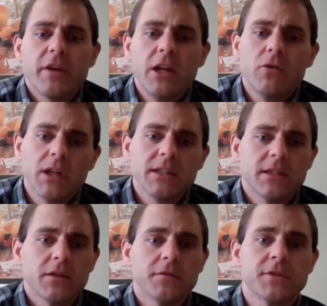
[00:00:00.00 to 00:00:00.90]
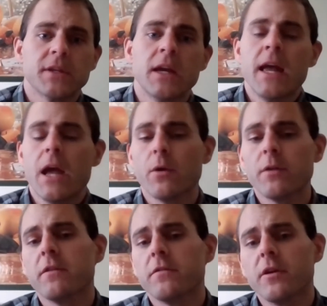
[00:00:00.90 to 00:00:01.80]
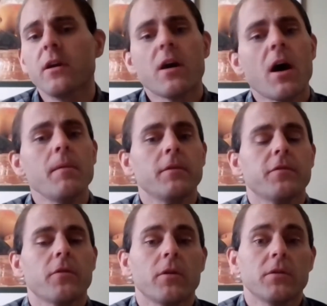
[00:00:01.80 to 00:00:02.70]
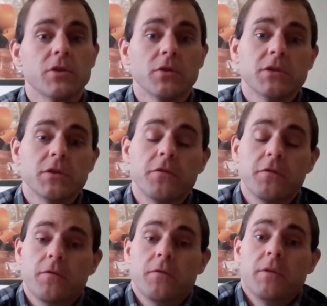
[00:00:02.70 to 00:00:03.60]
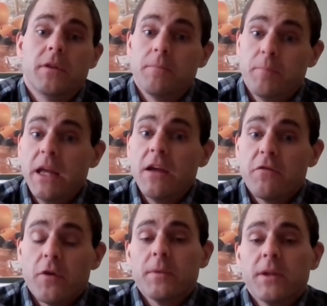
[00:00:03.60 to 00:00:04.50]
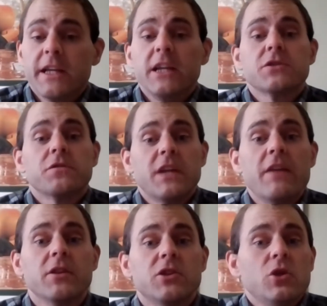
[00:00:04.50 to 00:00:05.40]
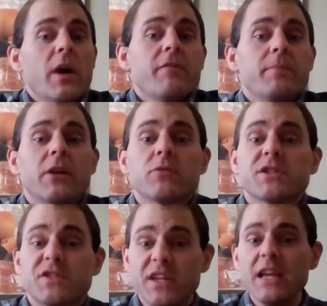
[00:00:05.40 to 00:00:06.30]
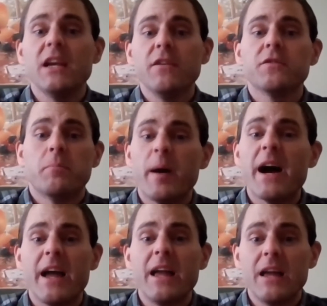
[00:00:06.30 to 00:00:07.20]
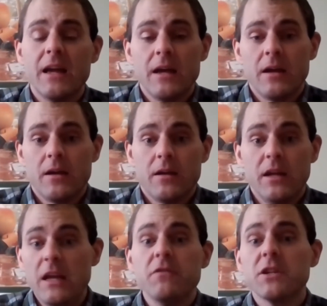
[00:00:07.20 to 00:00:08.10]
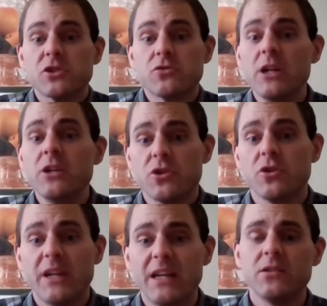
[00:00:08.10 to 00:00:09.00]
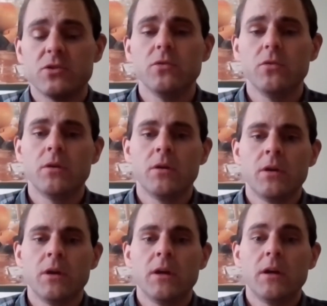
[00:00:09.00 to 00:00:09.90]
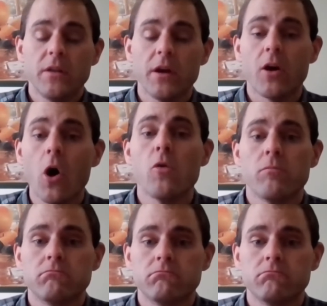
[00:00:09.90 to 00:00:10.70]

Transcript: any relatives, it would have been very common for Joseph, being from the lineage of David, to have been received by even a stranger into their home.